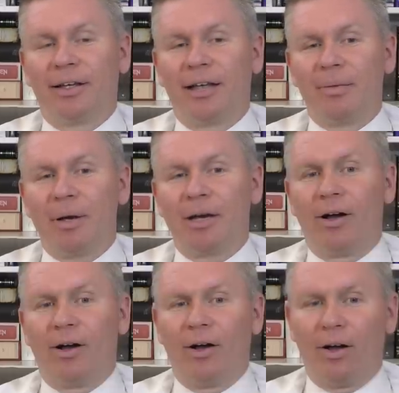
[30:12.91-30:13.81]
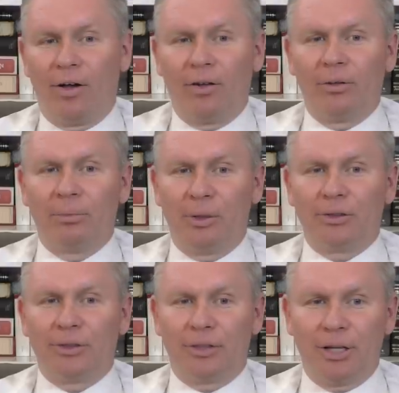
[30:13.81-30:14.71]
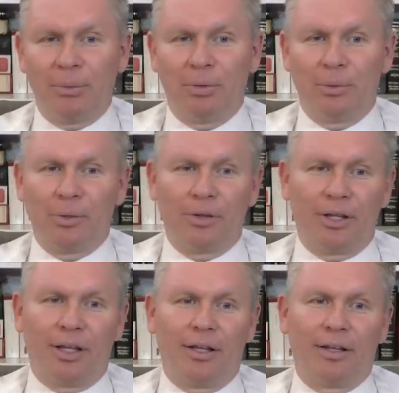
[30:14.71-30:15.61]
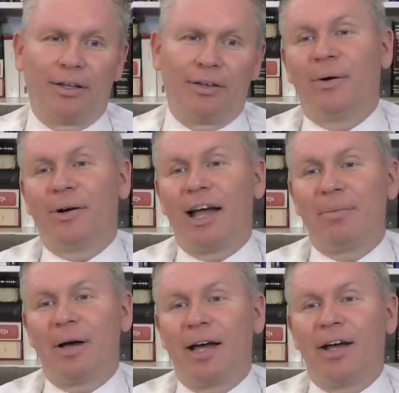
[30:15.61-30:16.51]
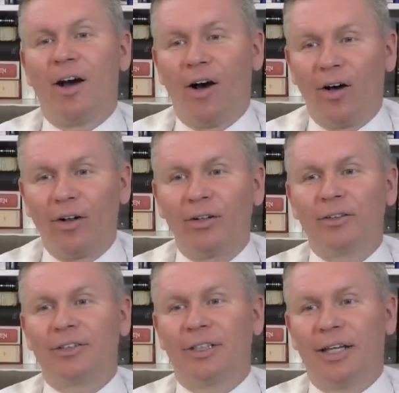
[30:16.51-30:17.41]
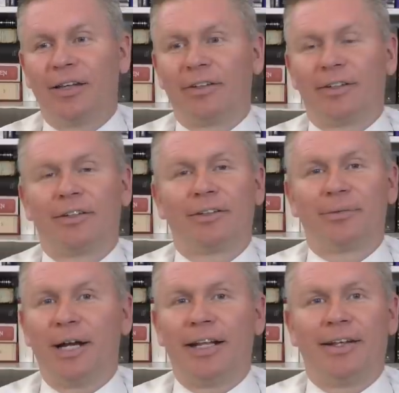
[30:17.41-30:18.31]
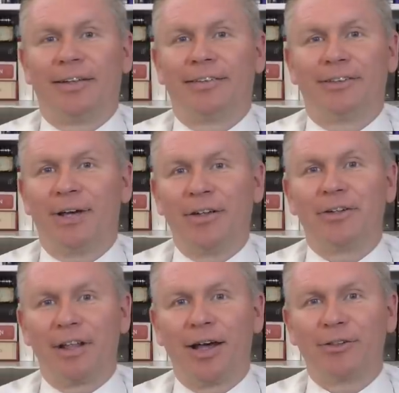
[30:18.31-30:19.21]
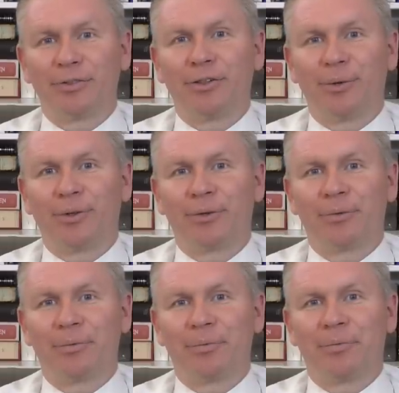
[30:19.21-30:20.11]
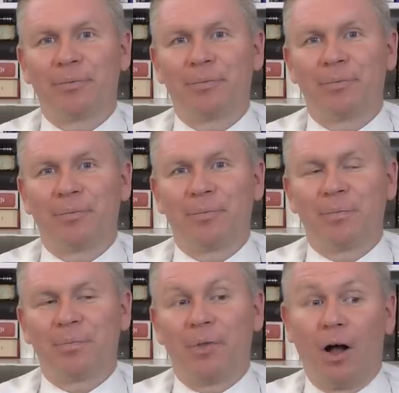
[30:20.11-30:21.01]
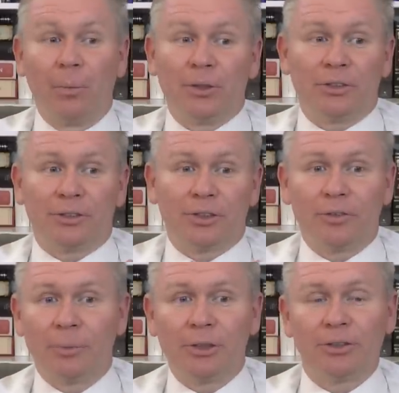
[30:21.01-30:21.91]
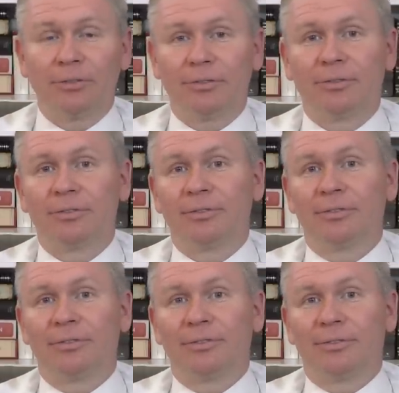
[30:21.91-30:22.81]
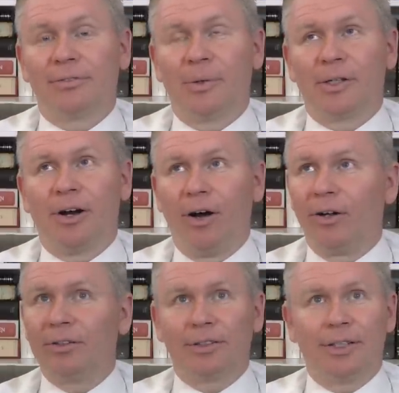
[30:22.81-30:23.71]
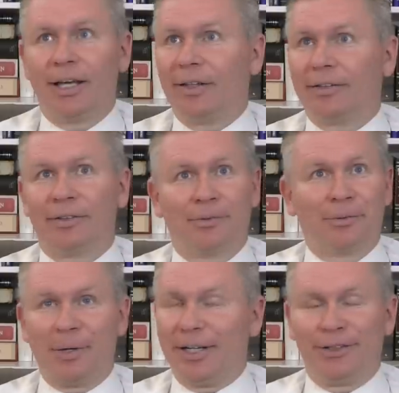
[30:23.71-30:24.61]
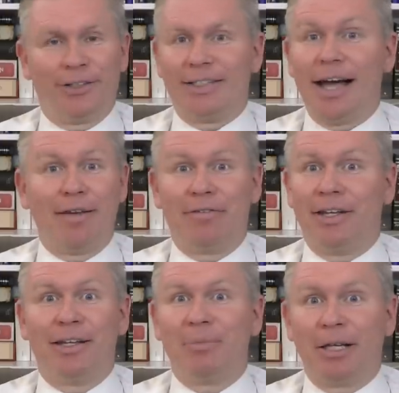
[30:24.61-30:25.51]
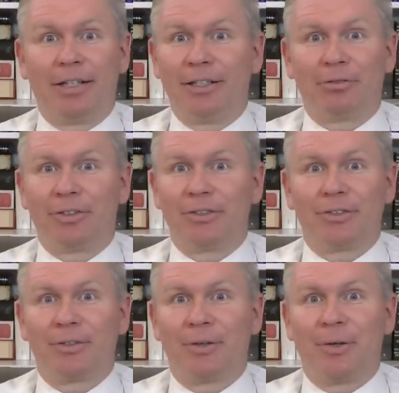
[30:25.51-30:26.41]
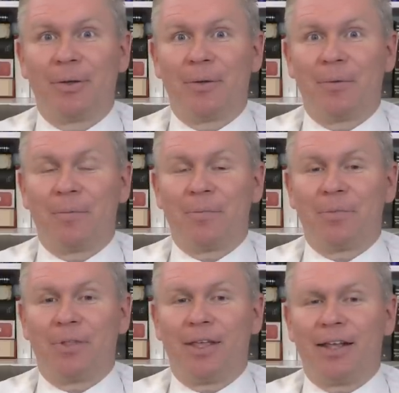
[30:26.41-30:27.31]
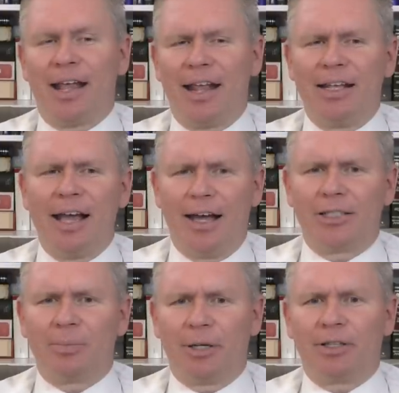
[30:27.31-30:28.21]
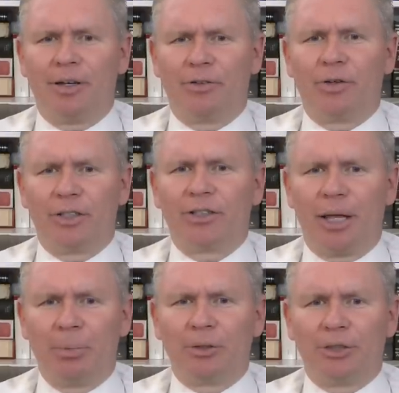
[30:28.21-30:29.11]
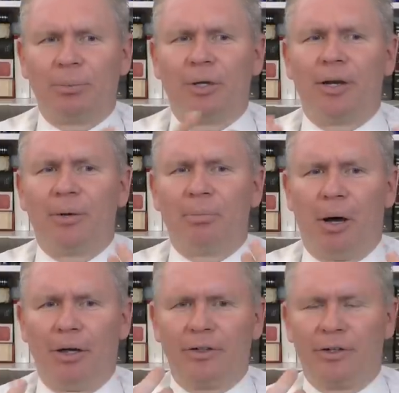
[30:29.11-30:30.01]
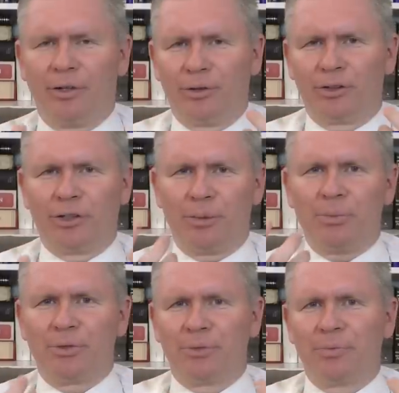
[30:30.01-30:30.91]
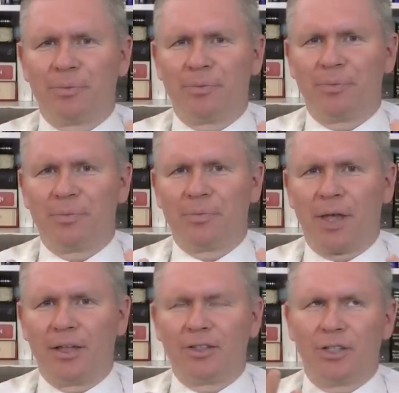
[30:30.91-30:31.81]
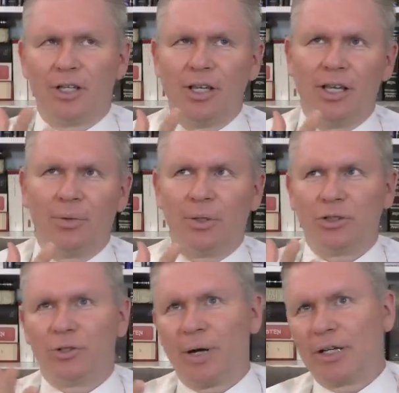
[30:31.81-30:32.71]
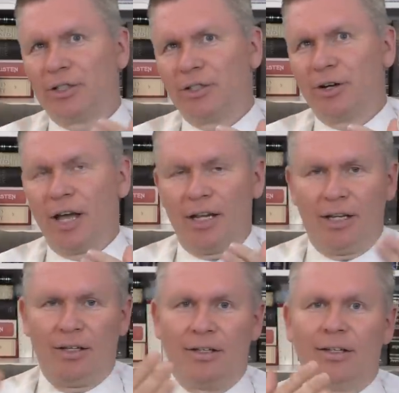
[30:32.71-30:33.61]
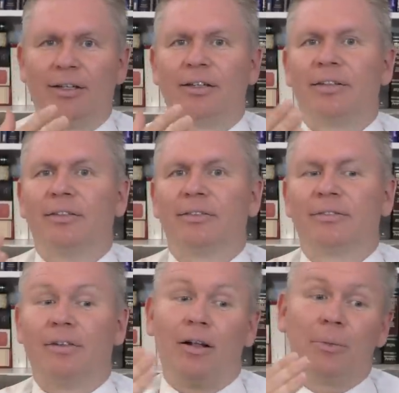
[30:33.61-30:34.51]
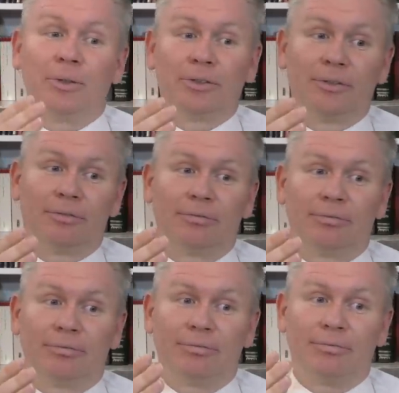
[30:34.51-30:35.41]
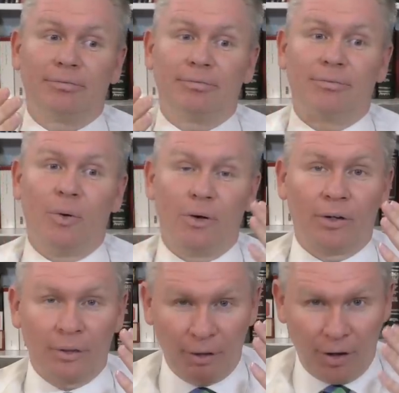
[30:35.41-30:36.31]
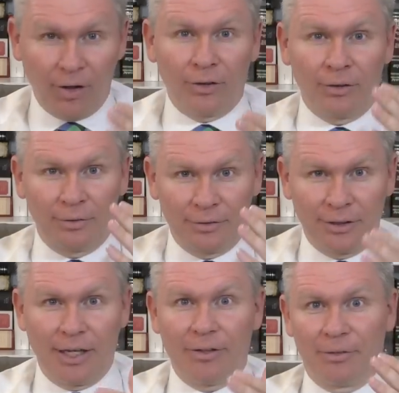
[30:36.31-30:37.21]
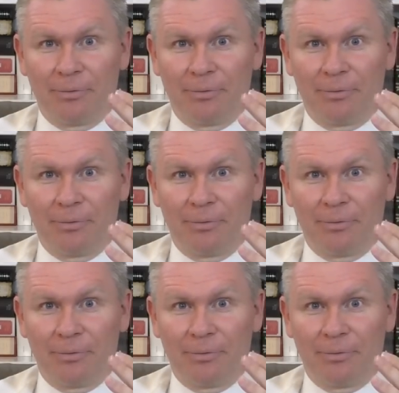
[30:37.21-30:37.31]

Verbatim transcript: Am I almost temple worthy or am I altogether ready to enter the house of the Lord? almost served a mission or altogether ready to dive in and make a difference? In any aspect of your discipleship, ponder those terms and see in which direction you're heading almost or all together.